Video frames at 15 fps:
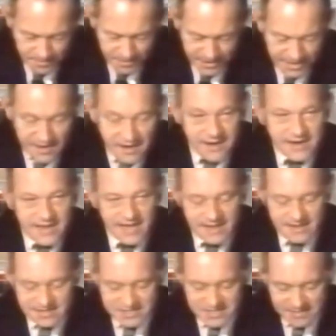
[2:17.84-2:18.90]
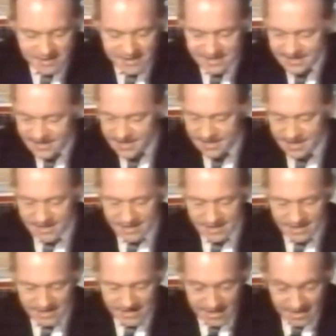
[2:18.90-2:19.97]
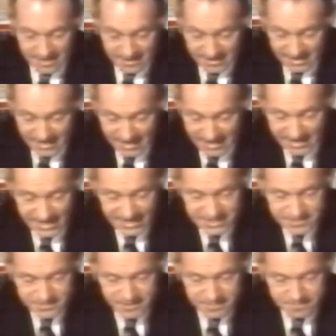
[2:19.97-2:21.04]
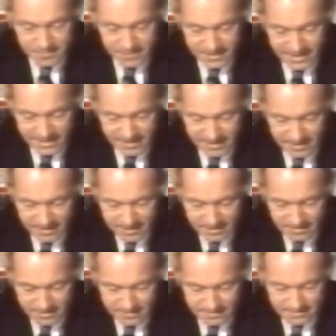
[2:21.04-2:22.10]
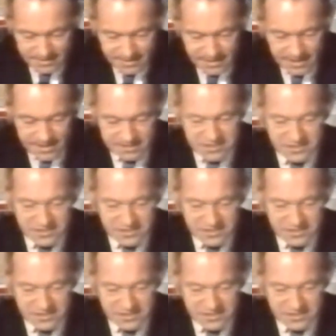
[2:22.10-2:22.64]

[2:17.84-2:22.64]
but we can't get the stability. Unless we put in a